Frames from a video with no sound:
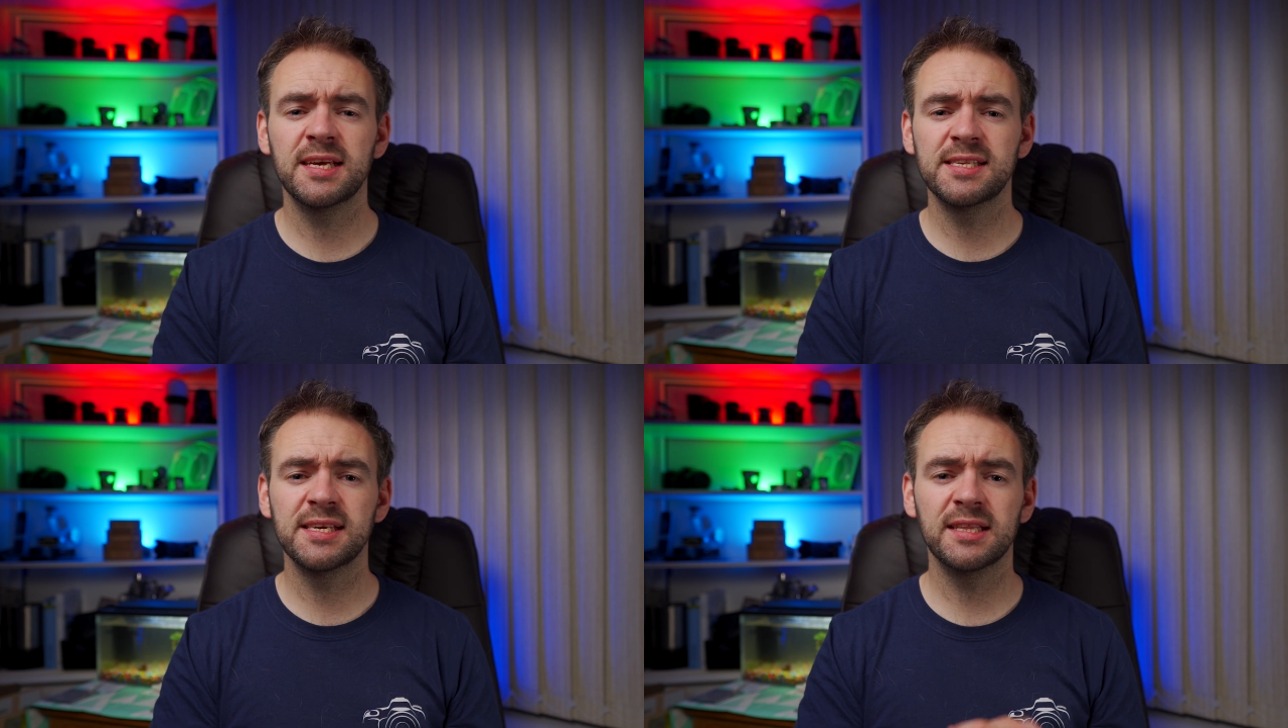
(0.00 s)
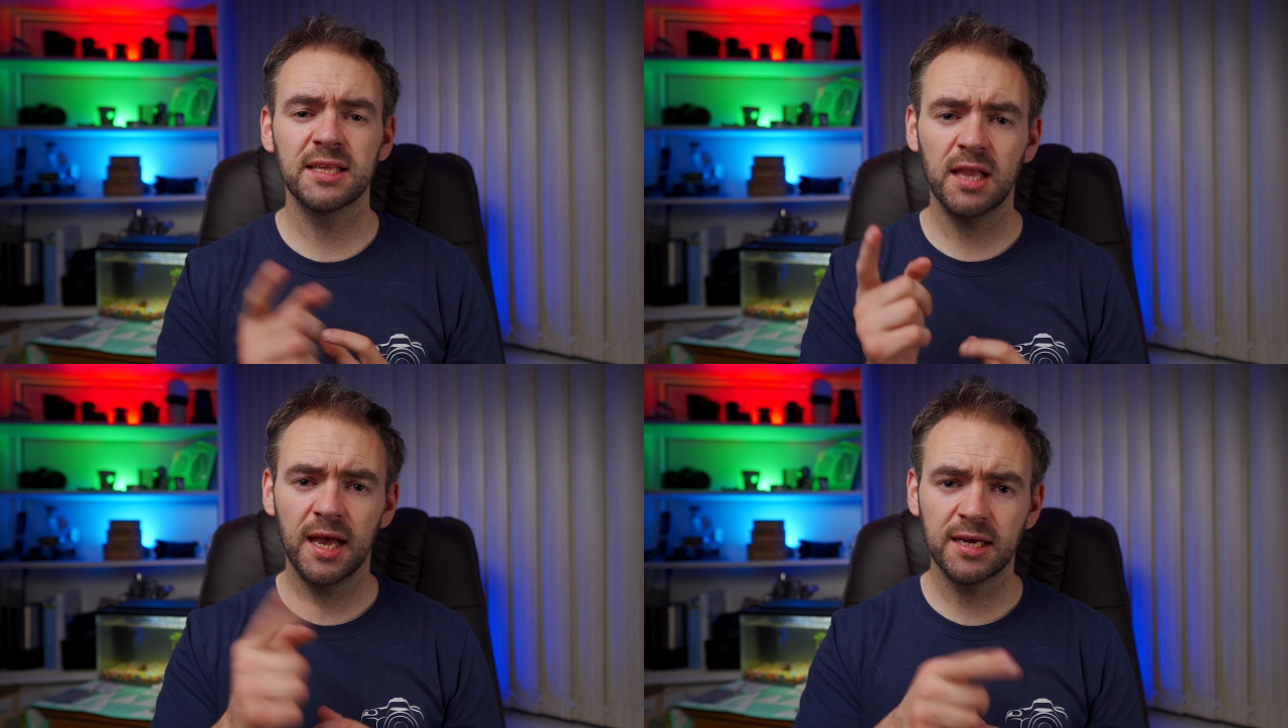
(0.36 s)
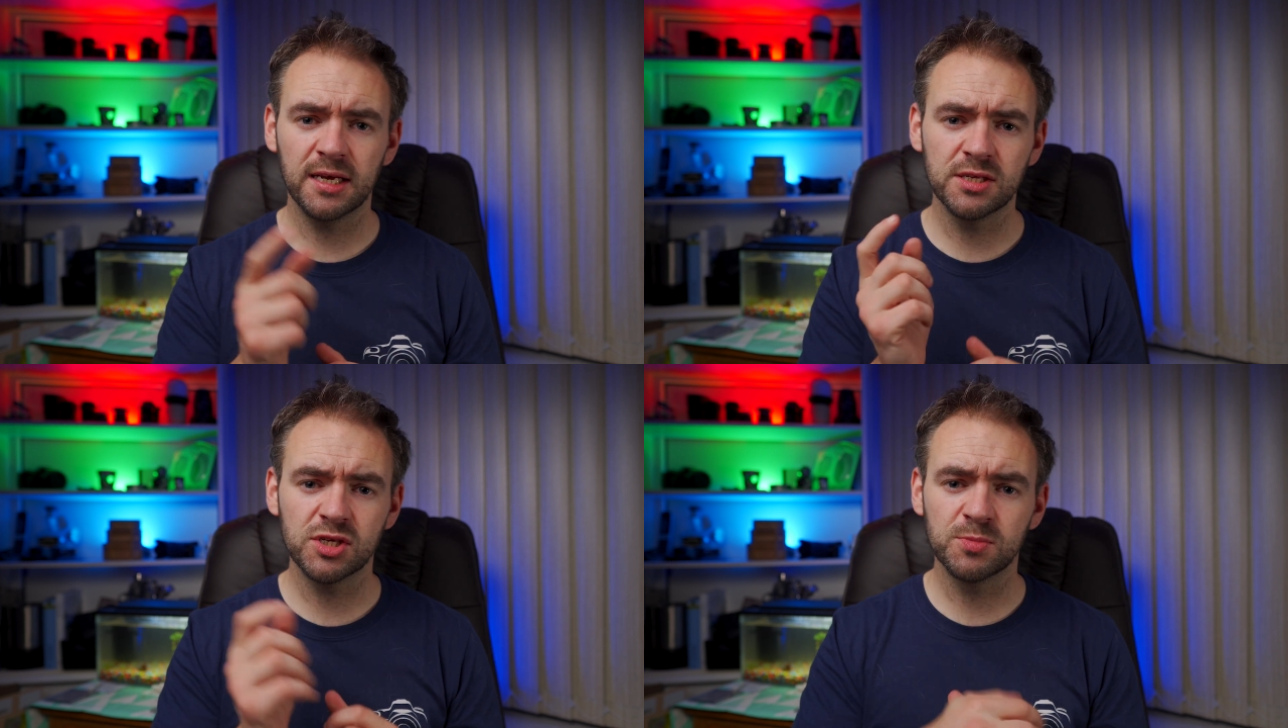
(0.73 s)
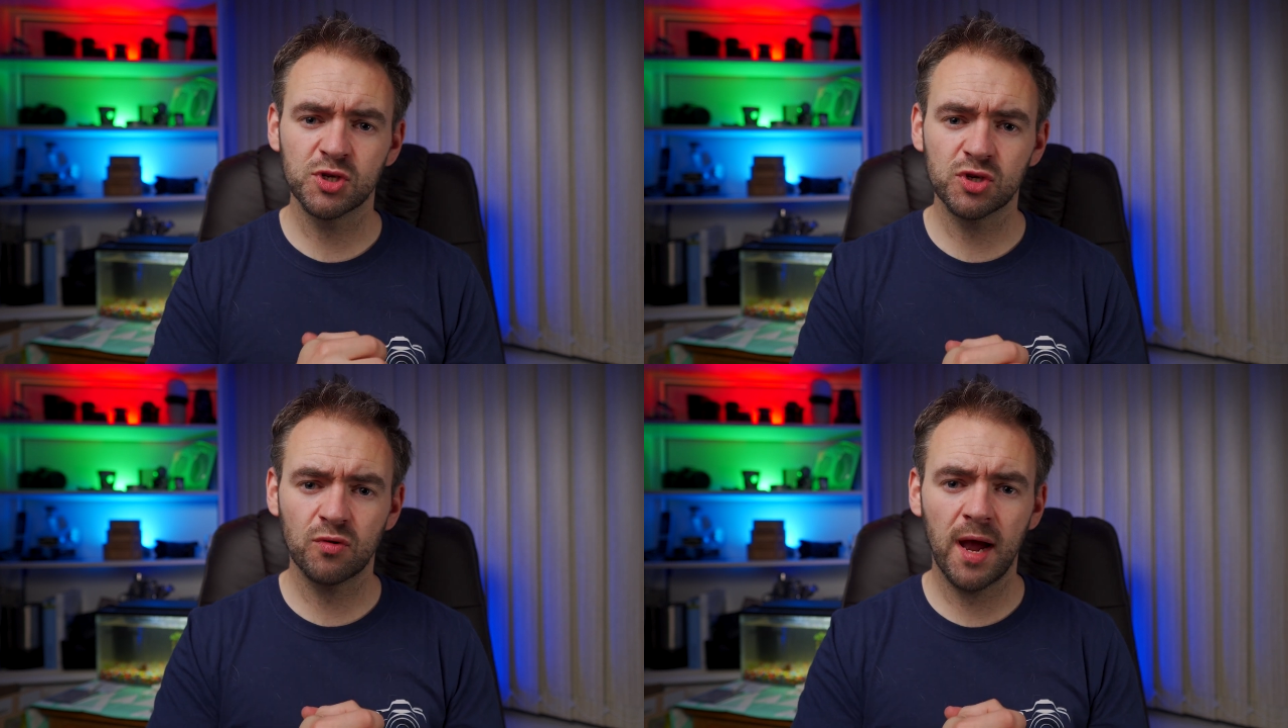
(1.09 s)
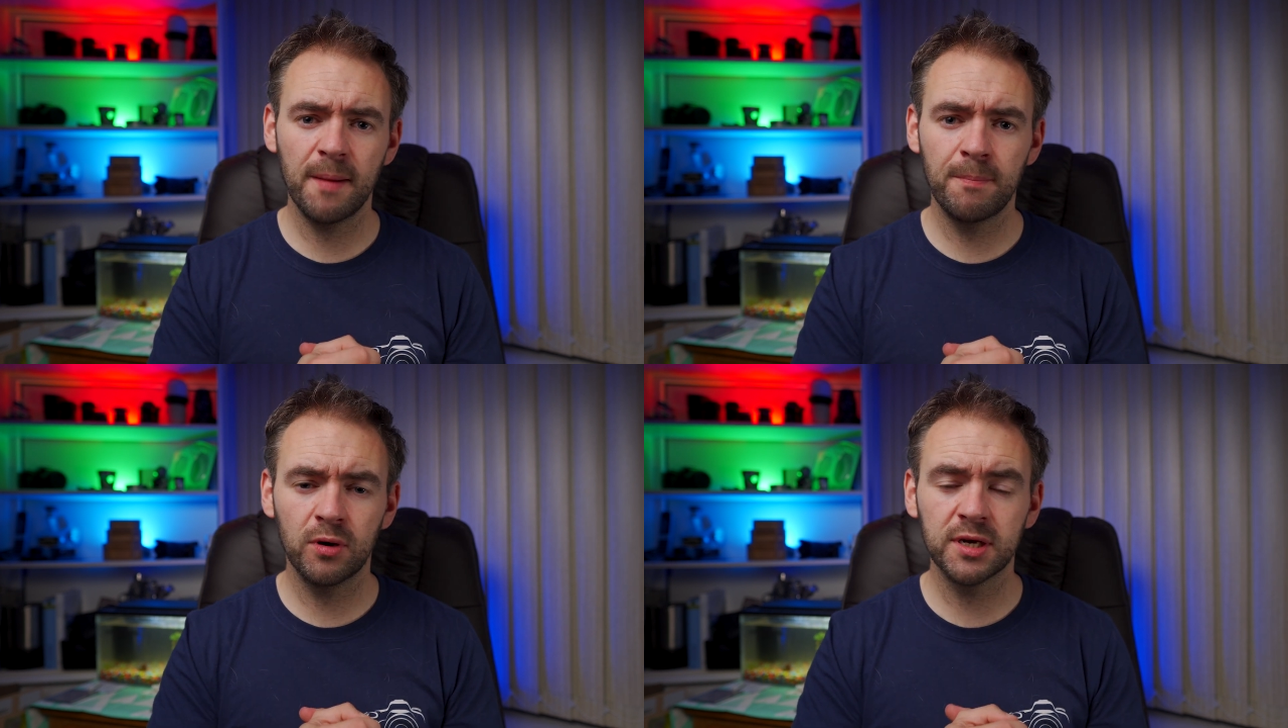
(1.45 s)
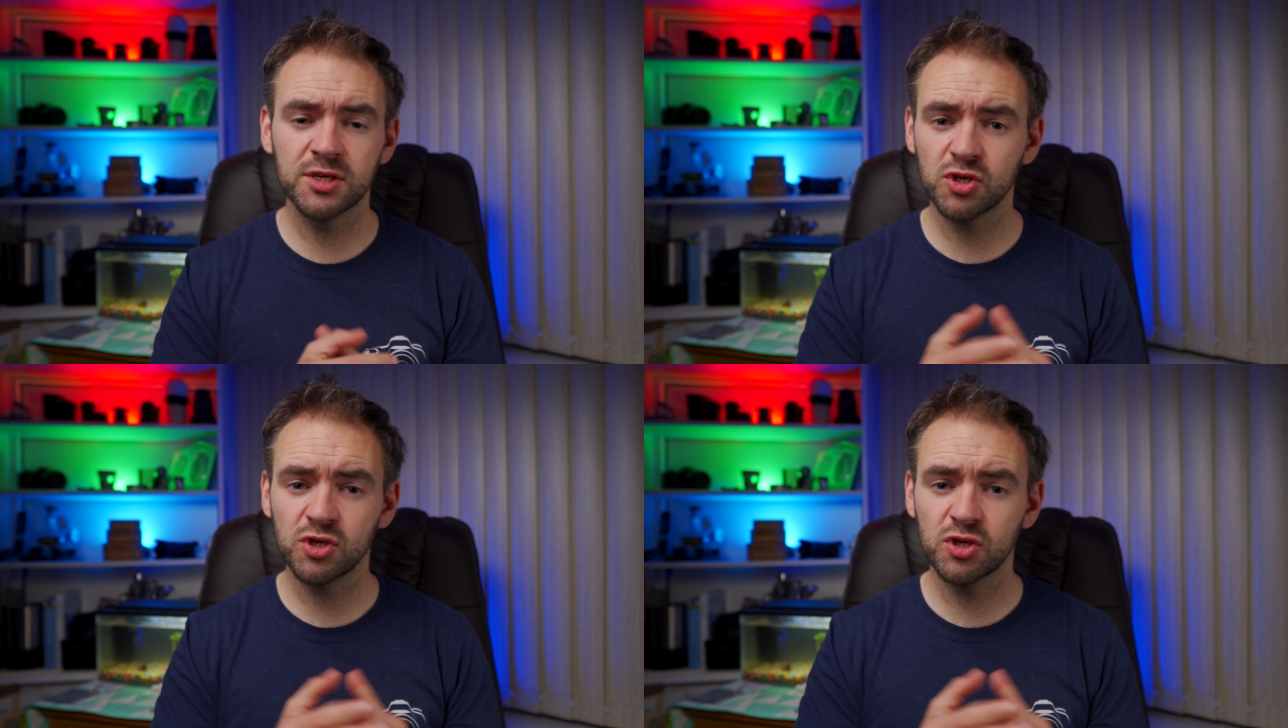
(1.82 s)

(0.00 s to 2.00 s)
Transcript: hitting the like and subscribe button.